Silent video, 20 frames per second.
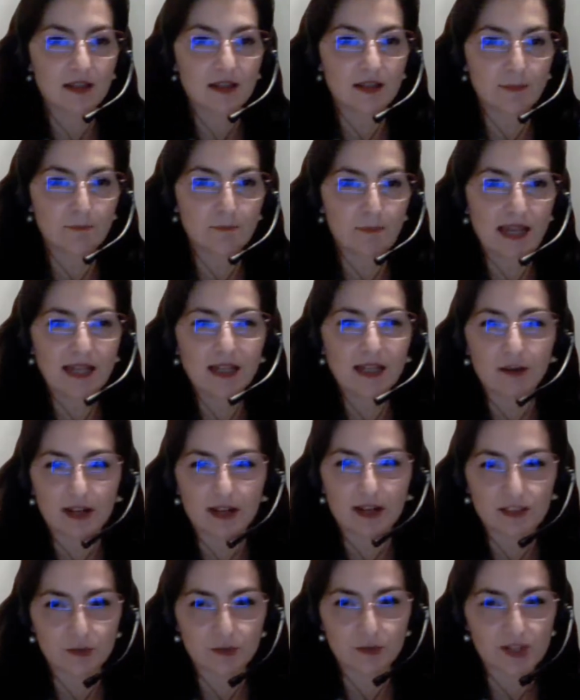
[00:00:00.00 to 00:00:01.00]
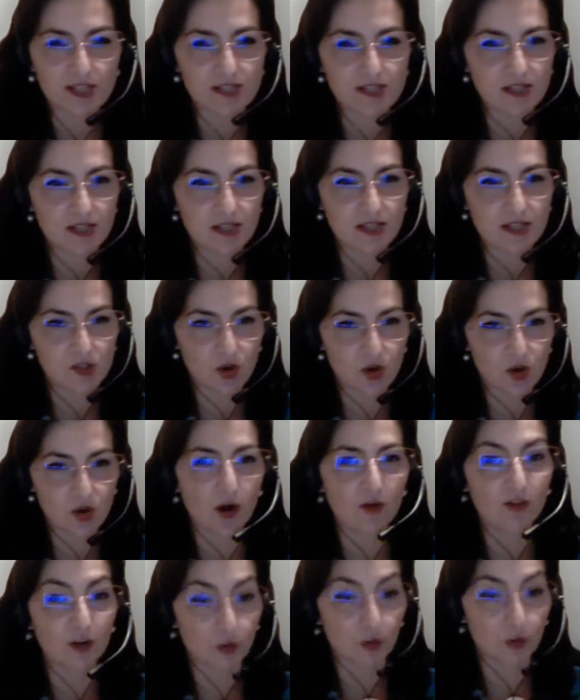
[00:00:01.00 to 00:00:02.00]
the main characteristics
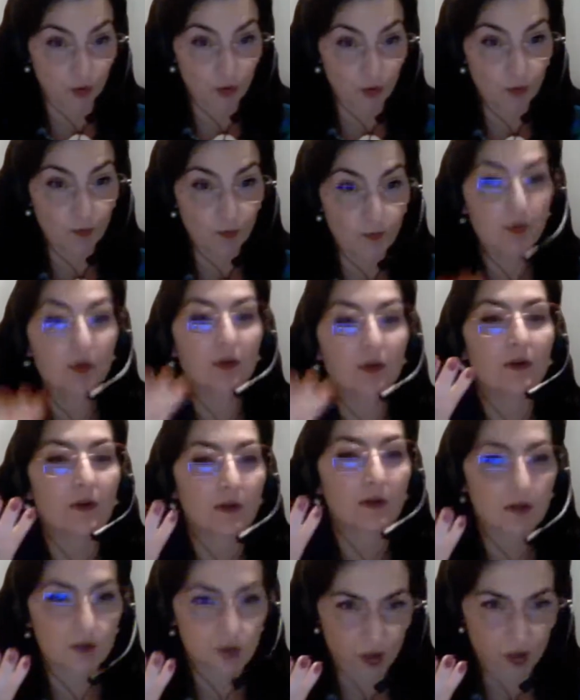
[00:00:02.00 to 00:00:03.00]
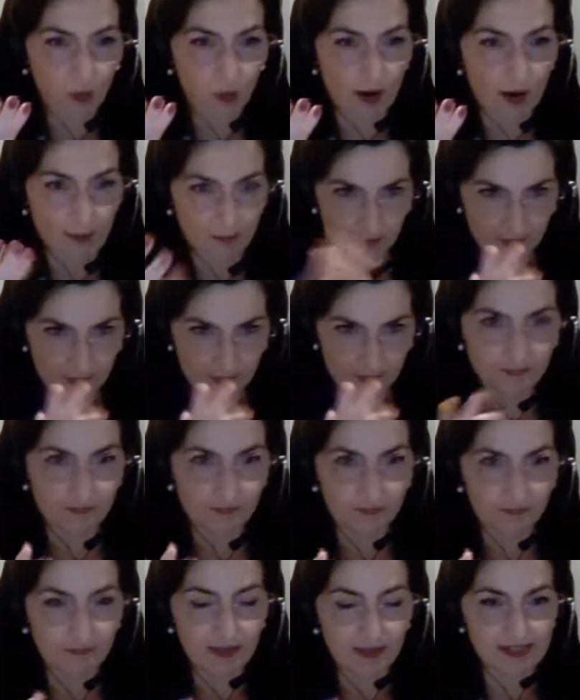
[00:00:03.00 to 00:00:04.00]
of a group show up,
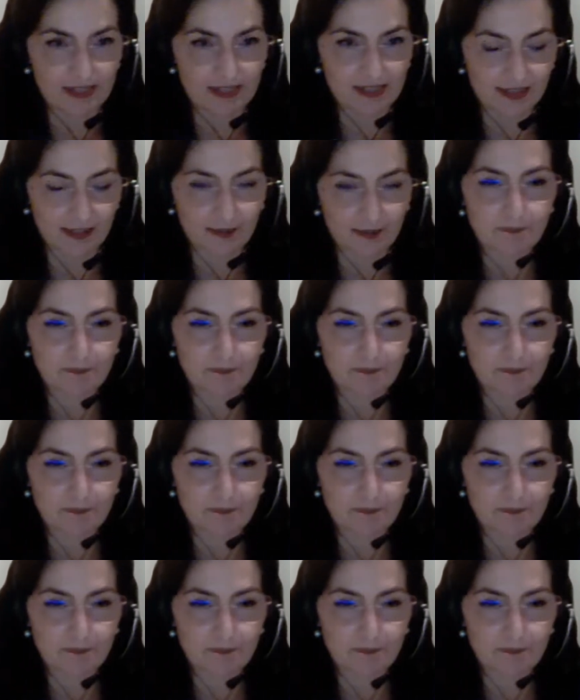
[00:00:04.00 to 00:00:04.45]
basically.